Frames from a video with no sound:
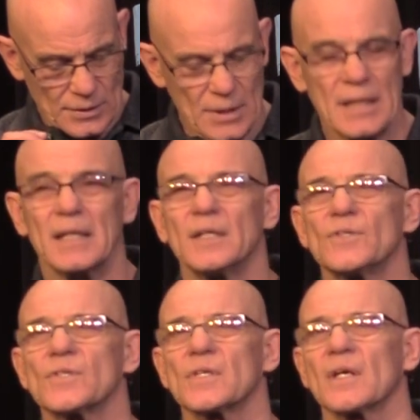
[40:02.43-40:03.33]

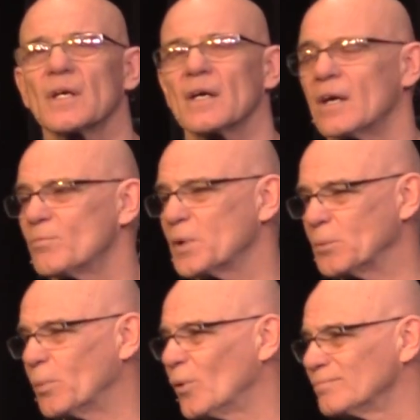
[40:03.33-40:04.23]
needs of
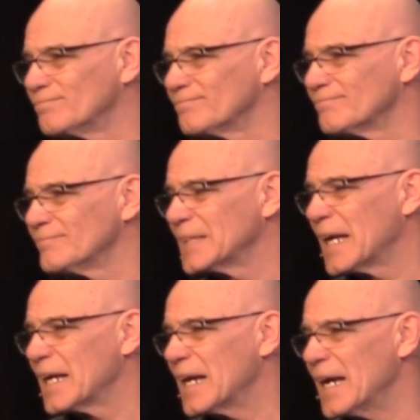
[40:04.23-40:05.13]
people.
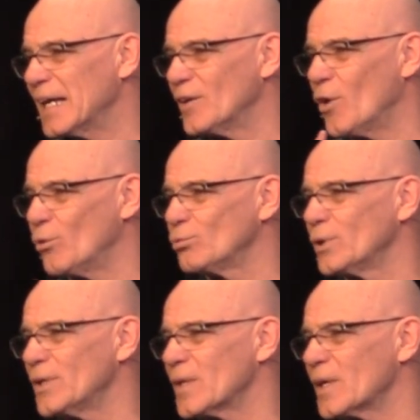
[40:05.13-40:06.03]
And
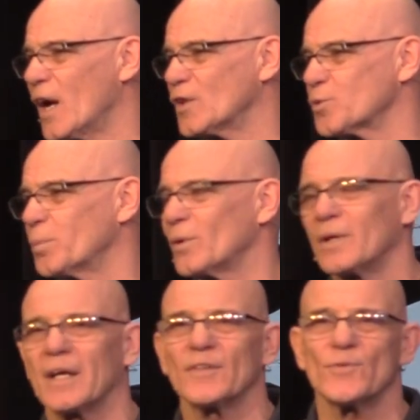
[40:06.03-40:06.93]
only the gospel
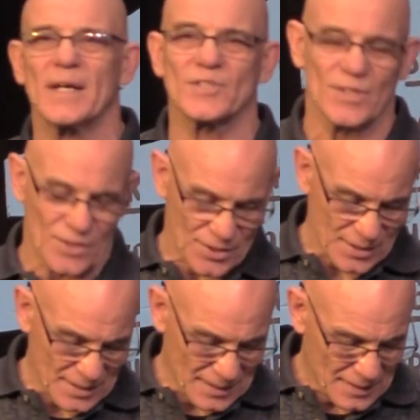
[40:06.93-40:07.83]

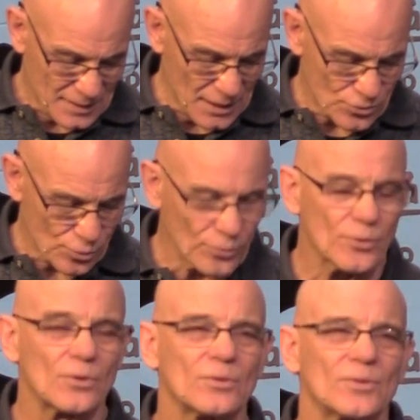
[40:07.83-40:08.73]
addresses the
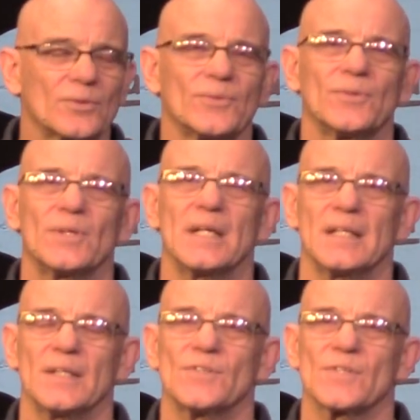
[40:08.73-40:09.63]
eternal
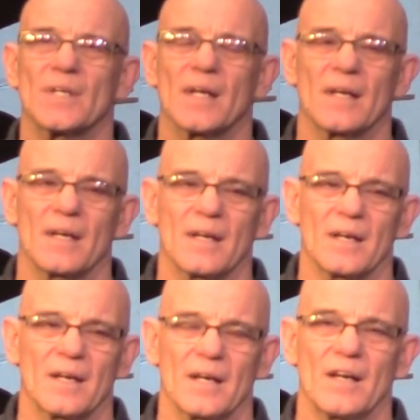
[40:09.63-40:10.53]
needs
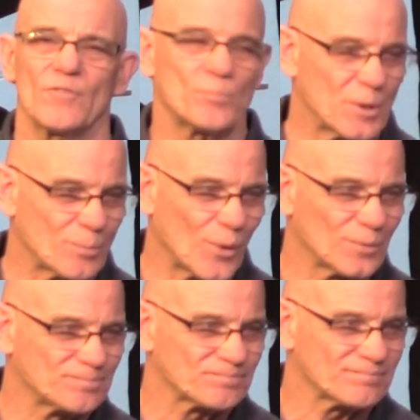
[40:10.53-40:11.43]
of people.